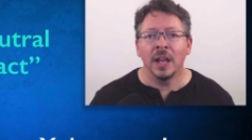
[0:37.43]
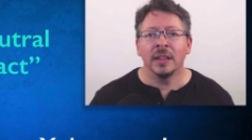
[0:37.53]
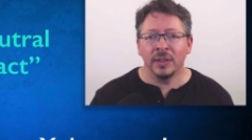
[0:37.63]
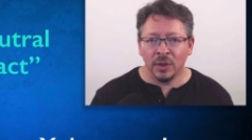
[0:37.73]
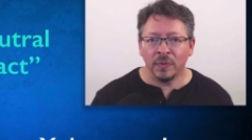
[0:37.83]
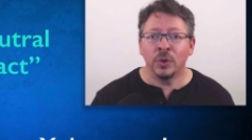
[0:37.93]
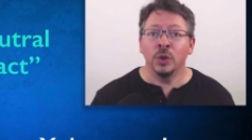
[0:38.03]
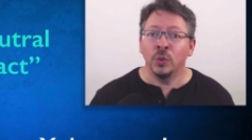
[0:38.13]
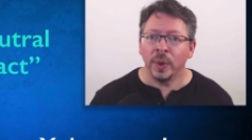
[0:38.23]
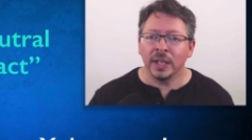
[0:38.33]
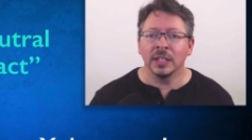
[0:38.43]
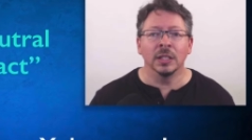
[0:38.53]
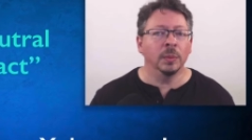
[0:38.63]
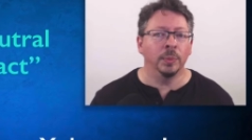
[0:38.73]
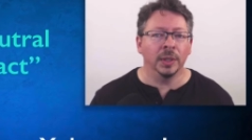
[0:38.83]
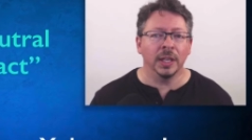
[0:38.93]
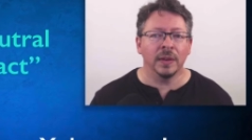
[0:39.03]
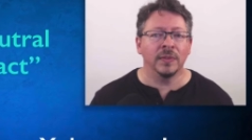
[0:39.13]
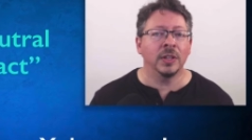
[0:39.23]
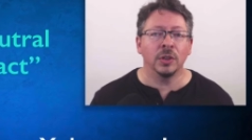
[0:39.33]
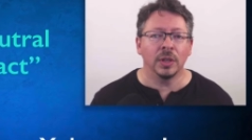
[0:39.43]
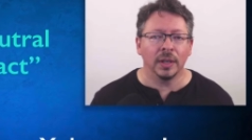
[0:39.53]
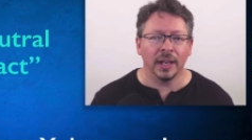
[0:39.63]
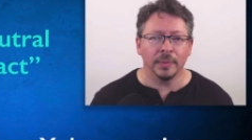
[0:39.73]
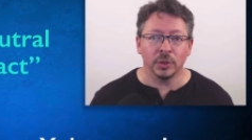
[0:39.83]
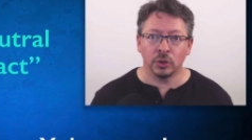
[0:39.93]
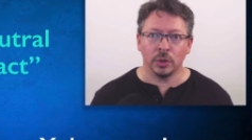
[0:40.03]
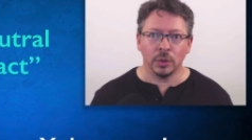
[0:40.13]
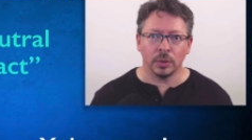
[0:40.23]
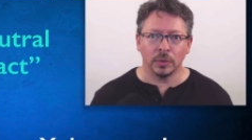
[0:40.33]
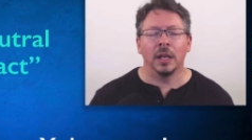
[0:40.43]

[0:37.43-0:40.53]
that you have good reason to believe that your claim is true.